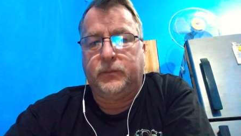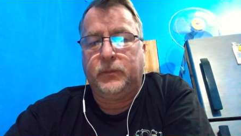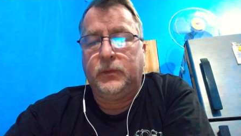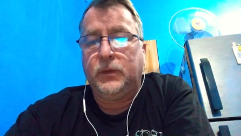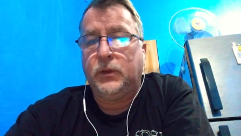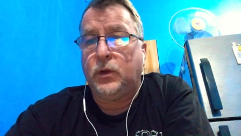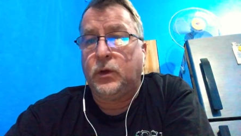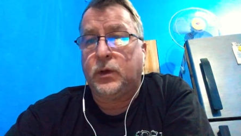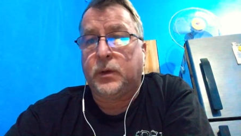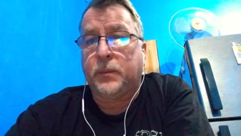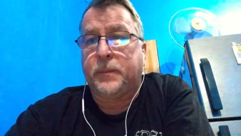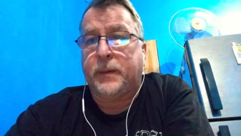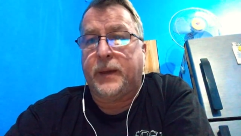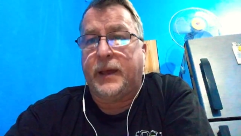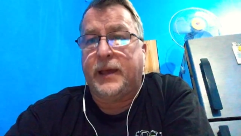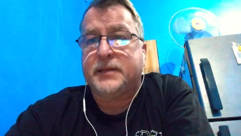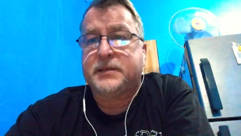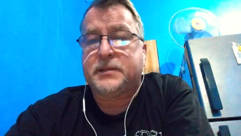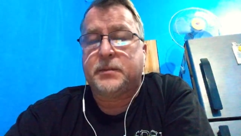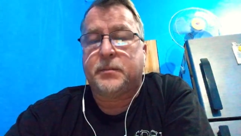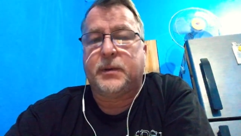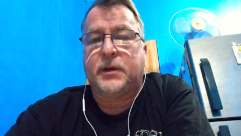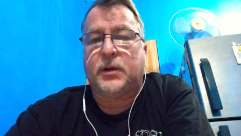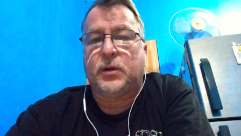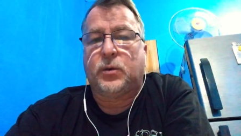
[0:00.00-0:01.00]
You can pay
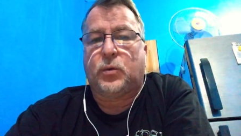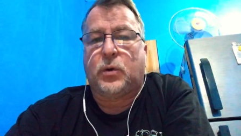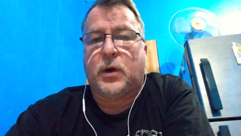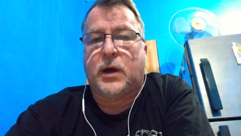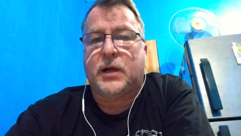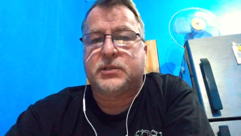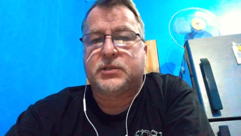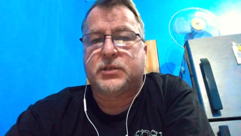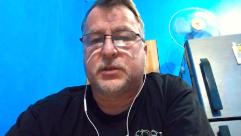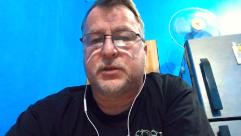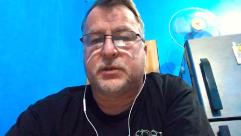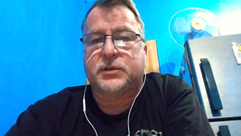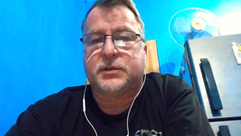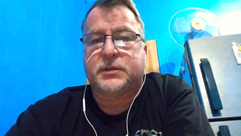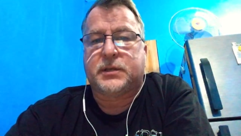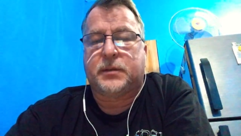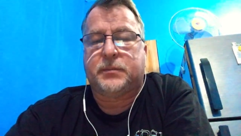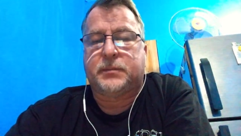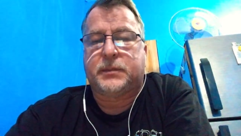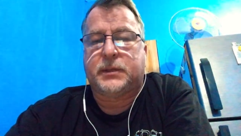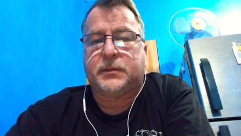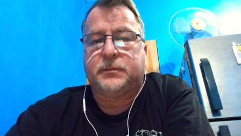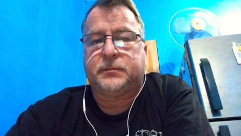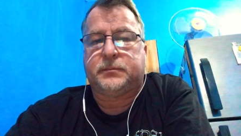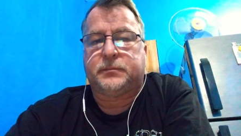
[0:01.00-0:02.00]
somebody to watch it or
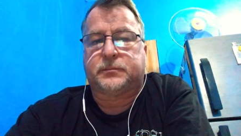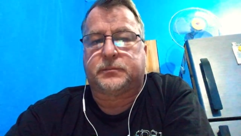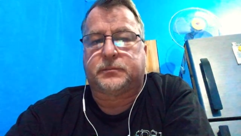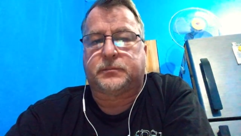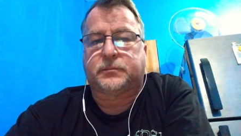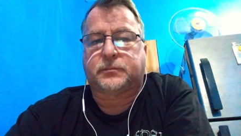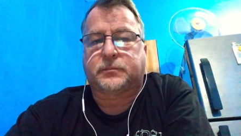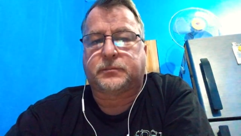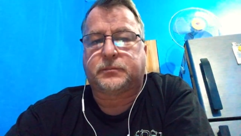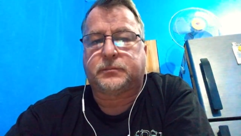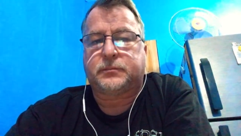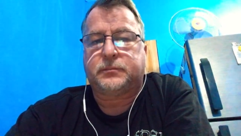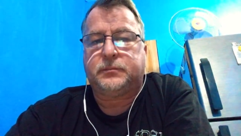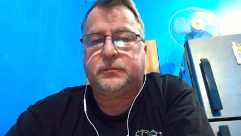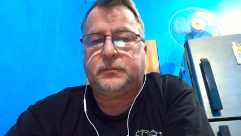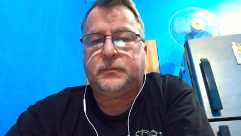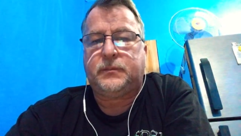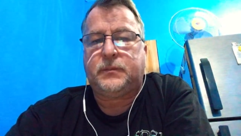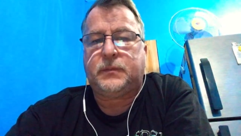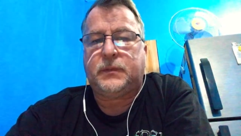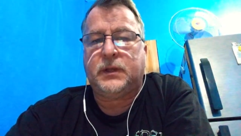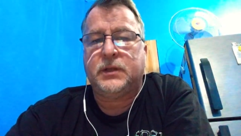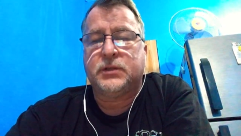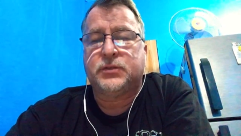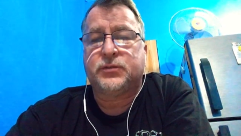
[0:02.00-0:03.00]
something.
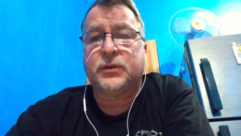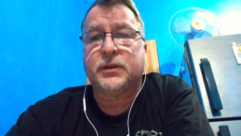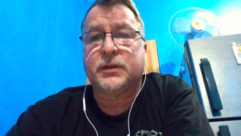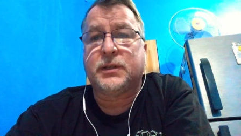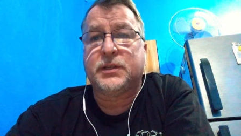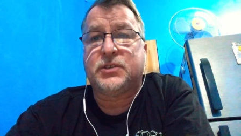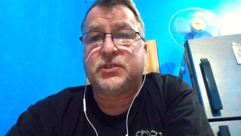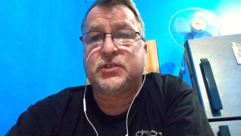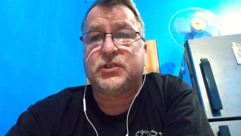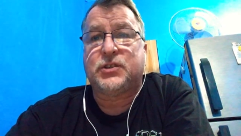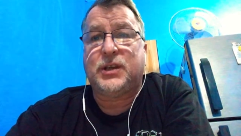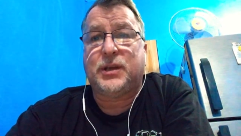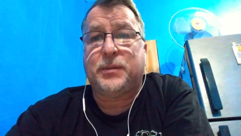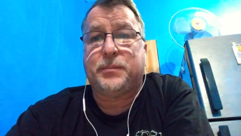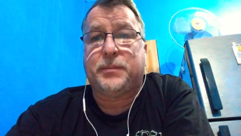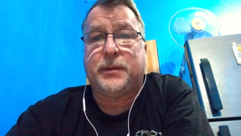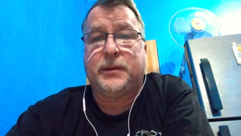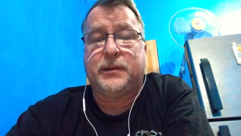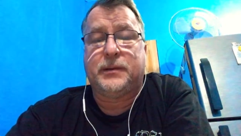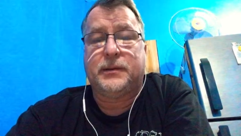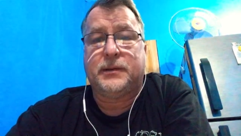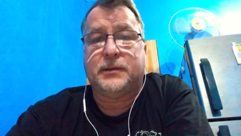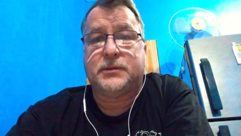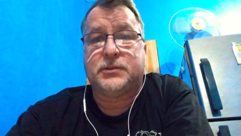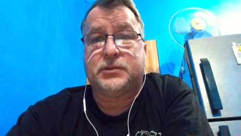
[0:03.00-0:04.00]
It's really cheap.
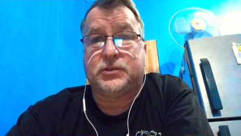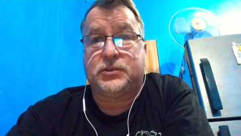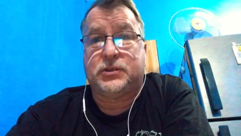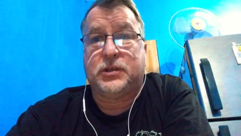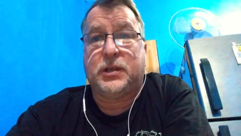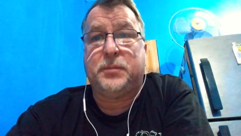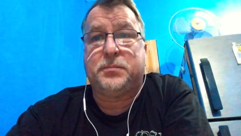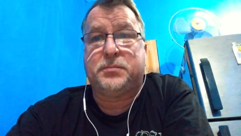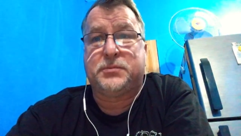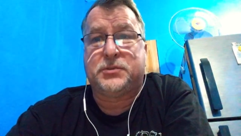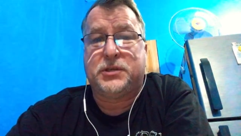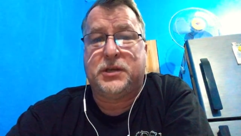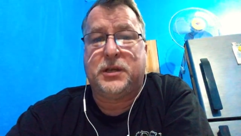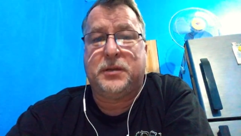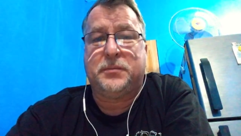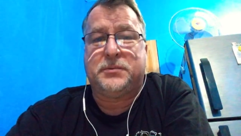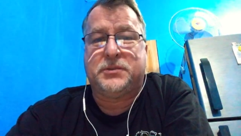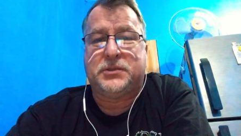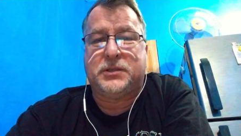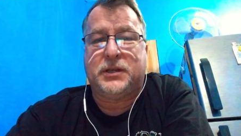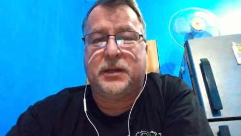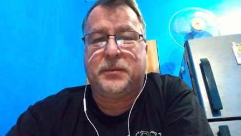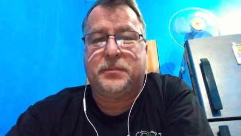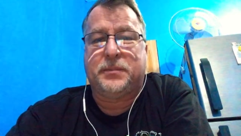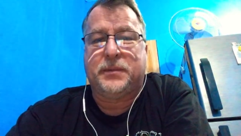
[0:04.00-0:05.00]
It's cheap, cheap,
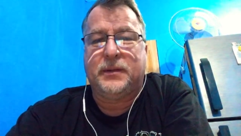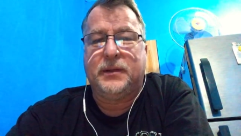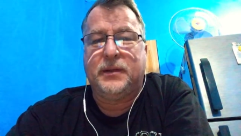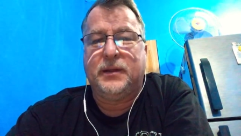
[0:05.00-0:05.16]
cheap.